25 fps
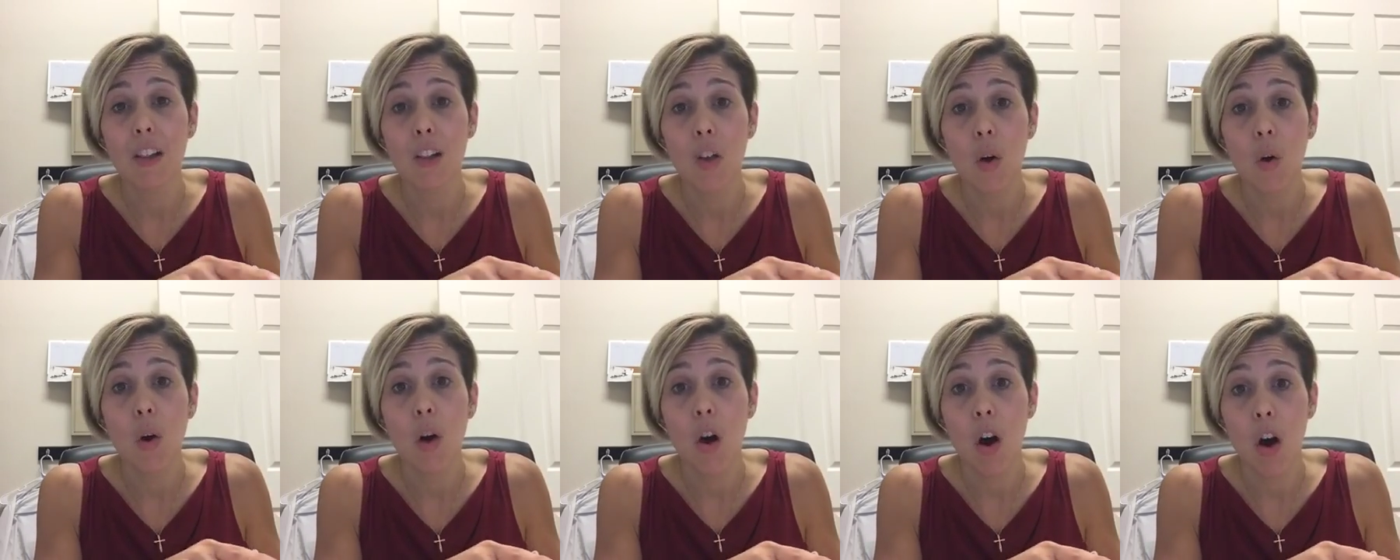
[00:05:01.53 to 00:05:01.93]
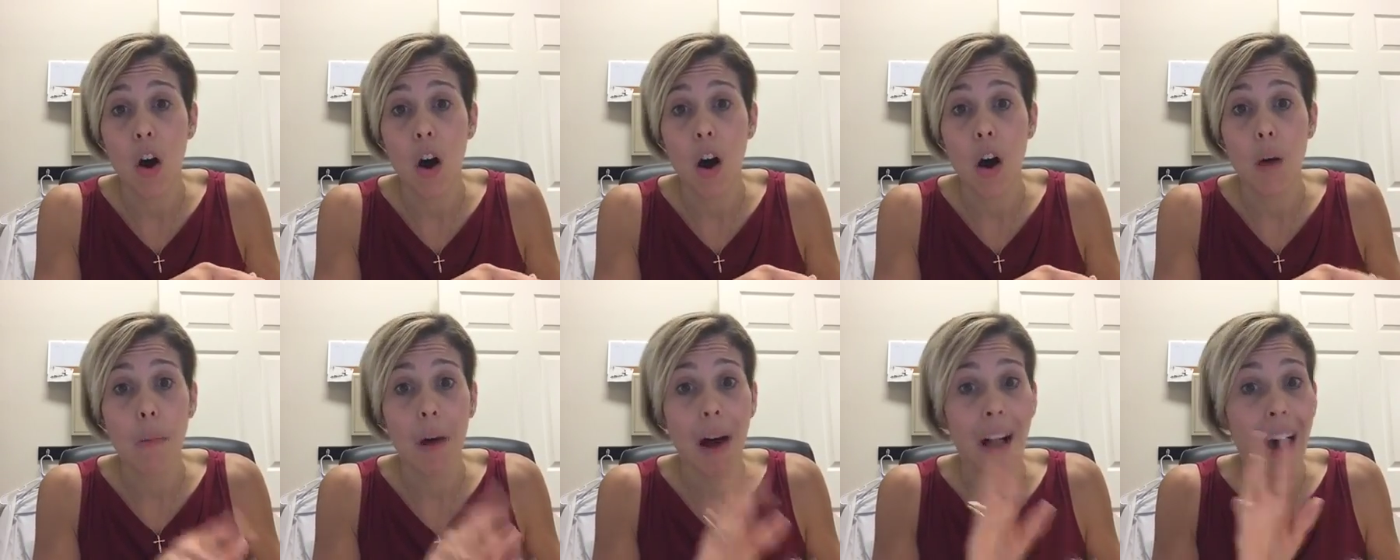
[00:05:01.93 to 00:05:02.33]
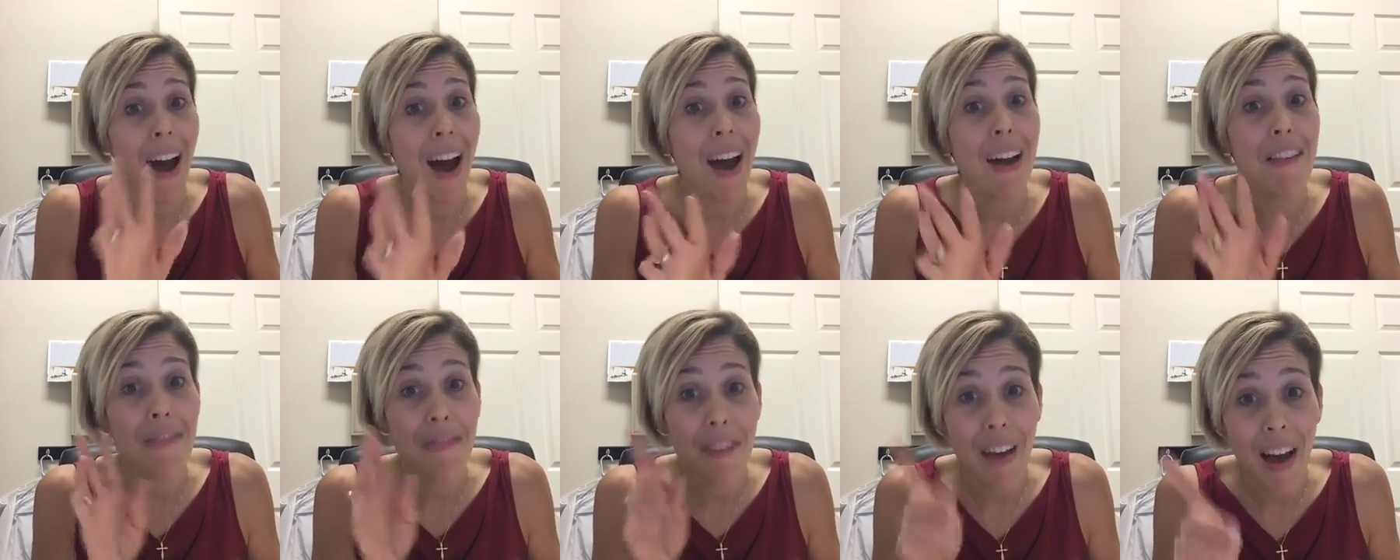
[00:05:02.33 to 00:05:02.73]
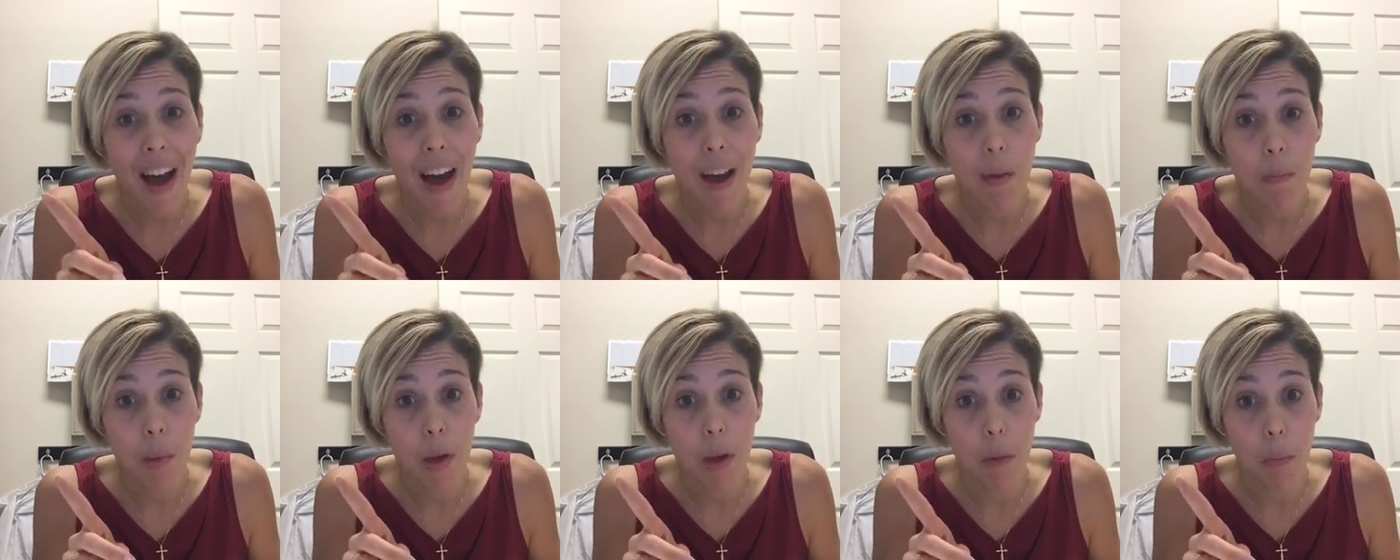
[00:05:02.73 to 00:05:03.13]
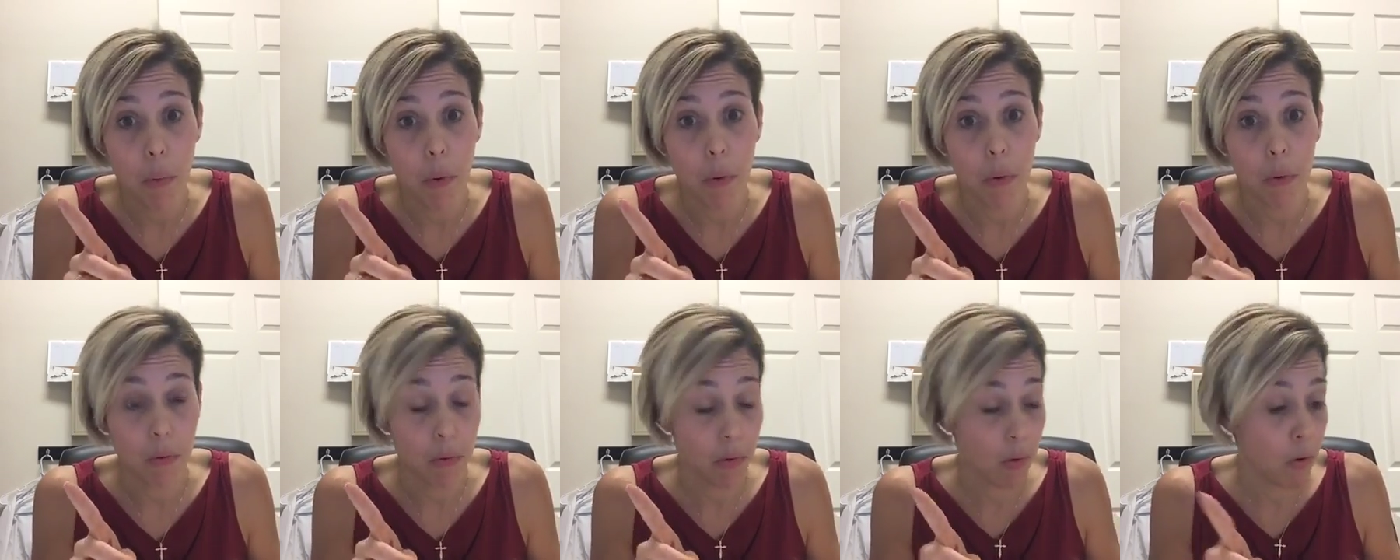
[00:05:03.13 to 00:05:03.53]
low carb, high fat
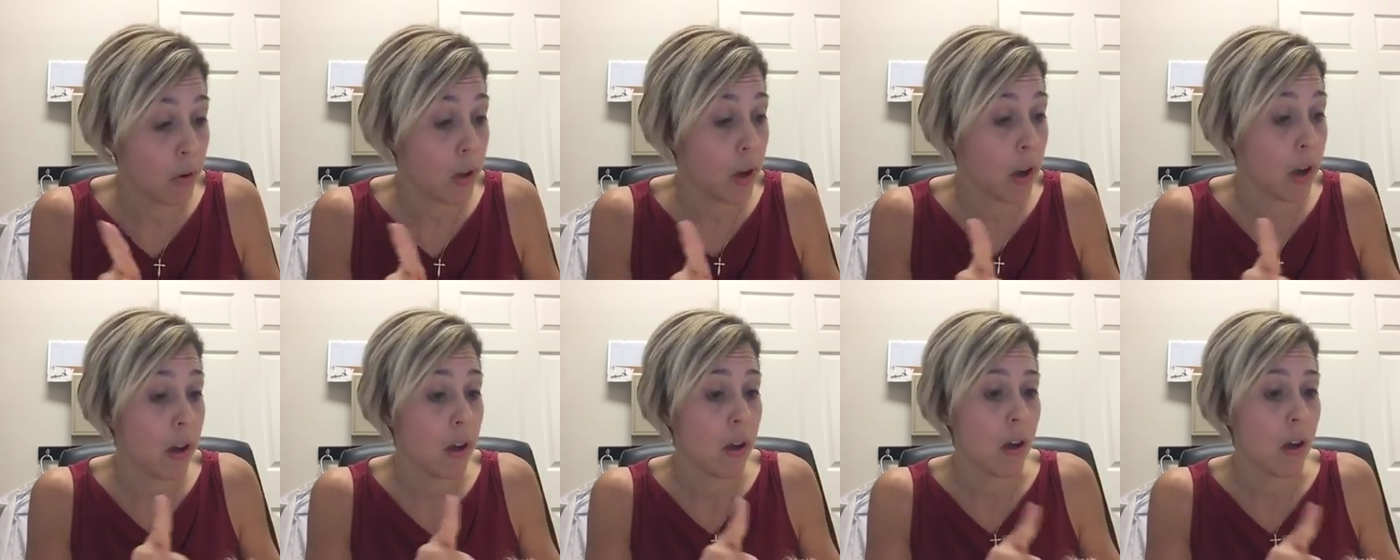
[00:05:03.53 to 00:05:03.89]
people, okay,